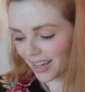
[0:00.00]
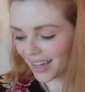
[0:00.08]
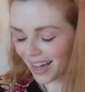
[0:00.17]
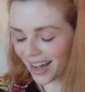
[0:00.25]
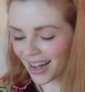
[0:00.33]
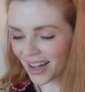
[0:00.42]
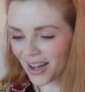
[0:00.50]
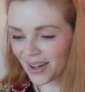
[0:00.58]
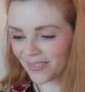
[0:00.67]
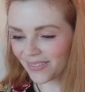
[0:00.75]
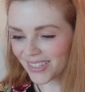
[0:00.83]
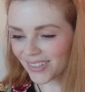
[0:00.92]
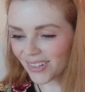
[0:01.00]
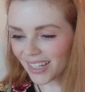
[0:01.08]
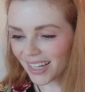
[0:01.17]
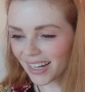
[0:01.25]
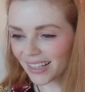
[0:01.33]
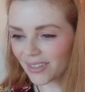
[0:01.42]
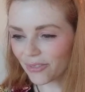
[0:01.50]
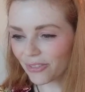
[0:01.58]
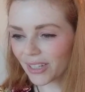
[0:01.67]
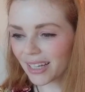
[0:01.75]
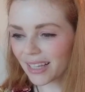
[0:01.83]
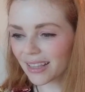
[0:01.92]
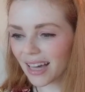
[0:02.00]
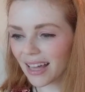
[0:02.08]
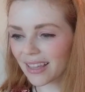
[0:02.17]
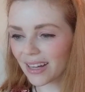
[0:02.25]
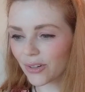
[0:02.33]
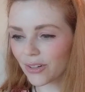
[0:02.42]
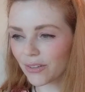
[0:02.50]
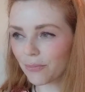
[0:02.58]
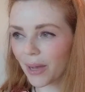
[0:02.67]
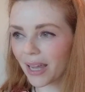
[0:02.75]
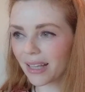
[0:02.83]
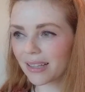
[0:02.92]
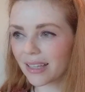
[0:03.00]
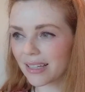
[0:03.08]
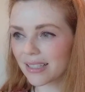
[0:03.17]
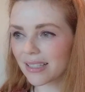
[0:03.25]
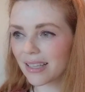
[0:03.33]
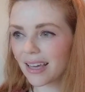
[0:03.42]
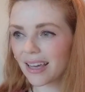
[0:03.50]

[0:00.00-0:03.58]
Uh, I'm sort of getting the feeling that there could have been this,